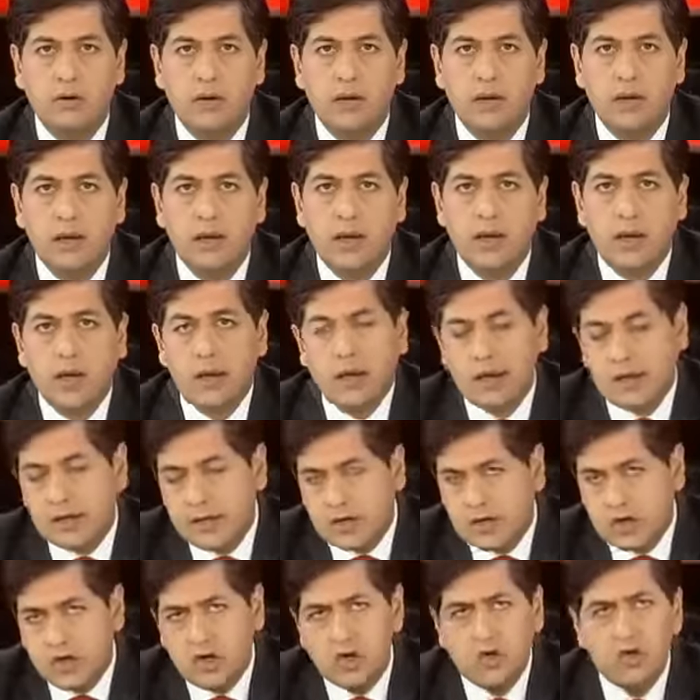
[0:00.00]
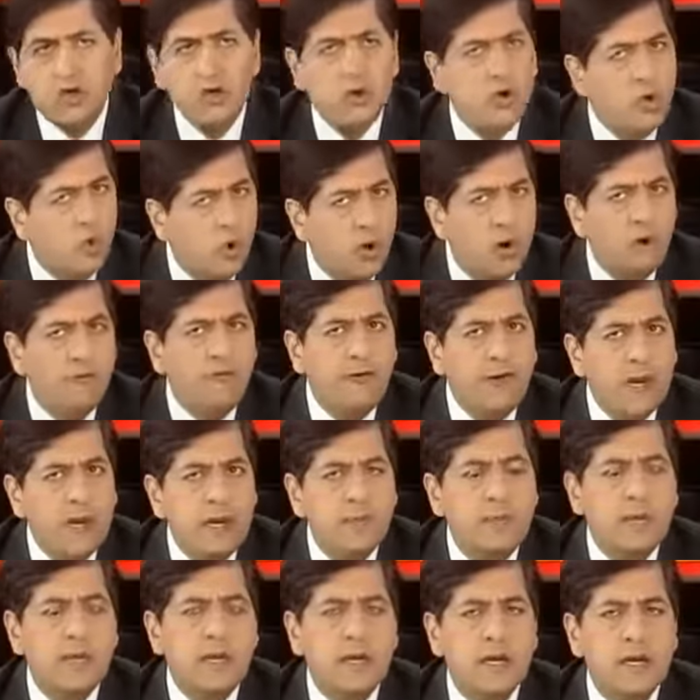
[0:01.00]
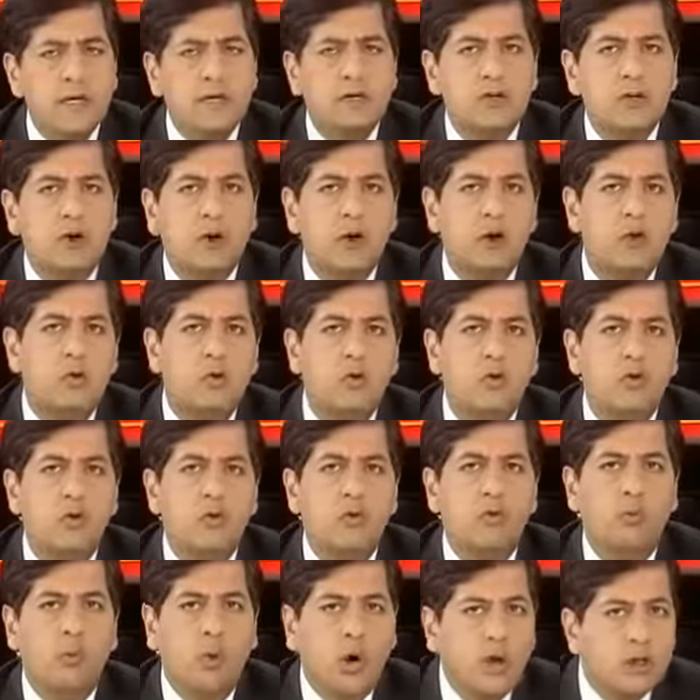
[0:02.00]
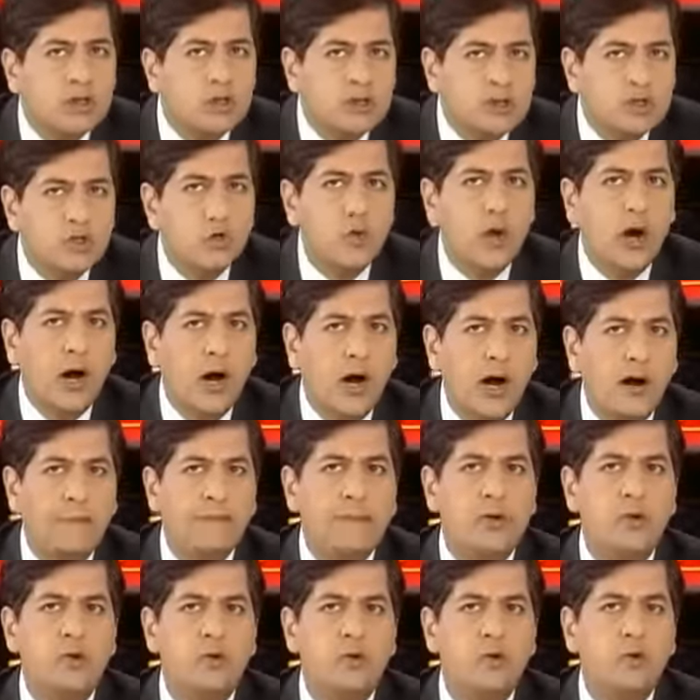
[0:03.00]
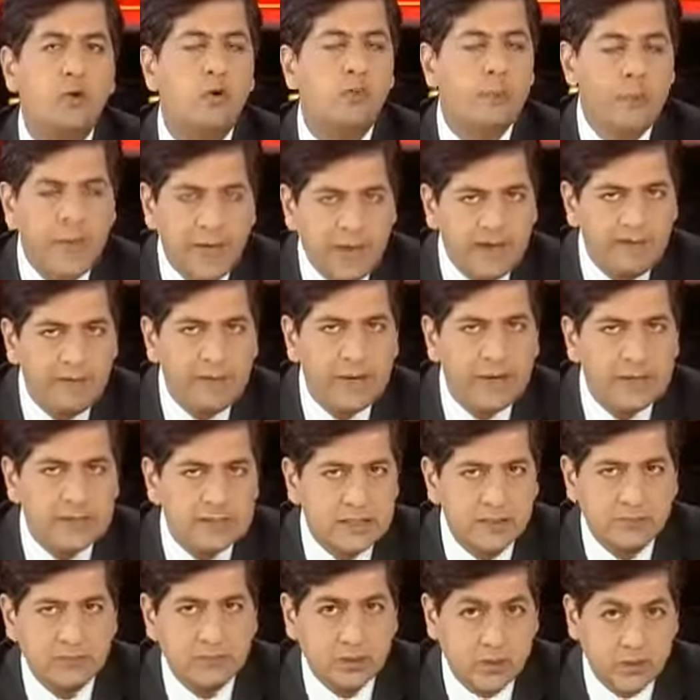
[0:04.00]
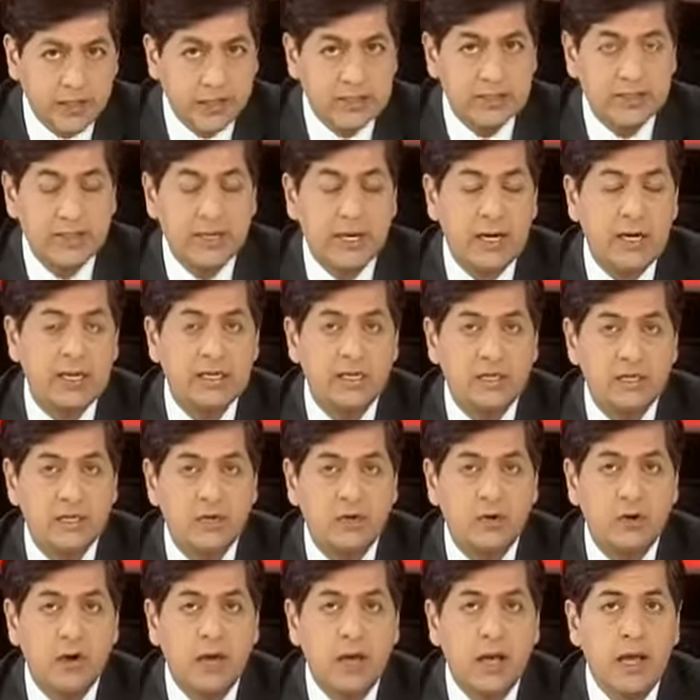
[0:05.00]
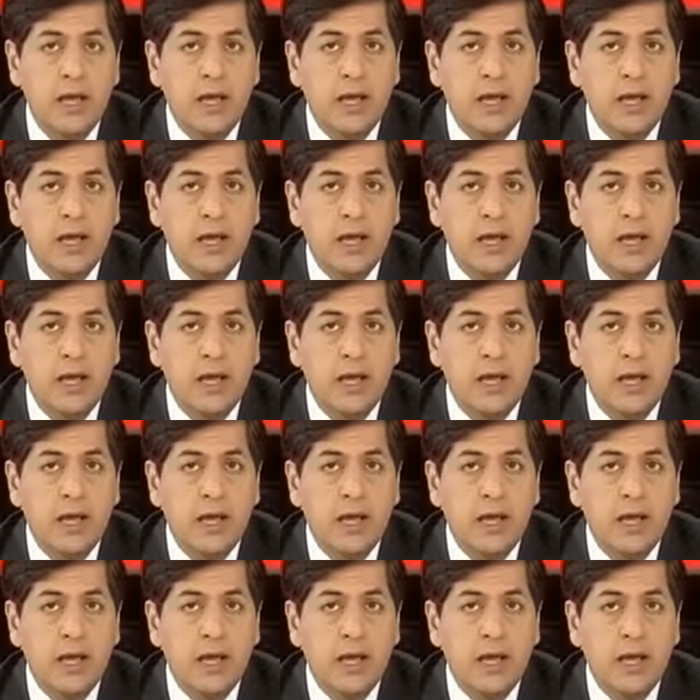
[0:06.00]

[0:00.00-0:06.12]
Okay. Do you know of anybody at all who wants to harm you, who may have made some threats against you?